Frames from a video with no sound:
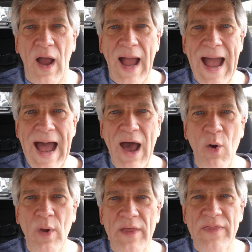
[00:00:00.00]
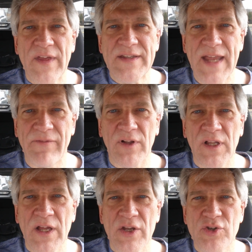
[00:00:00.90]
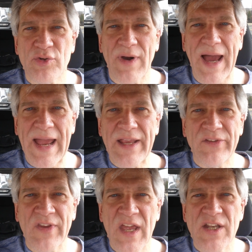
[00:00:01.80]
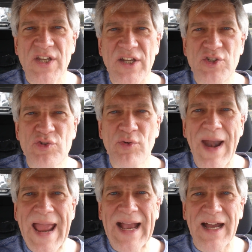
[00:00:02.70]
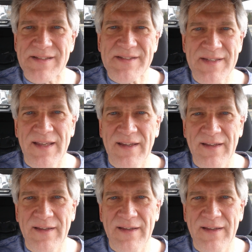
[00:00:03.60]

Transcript: how the devil tries to drag us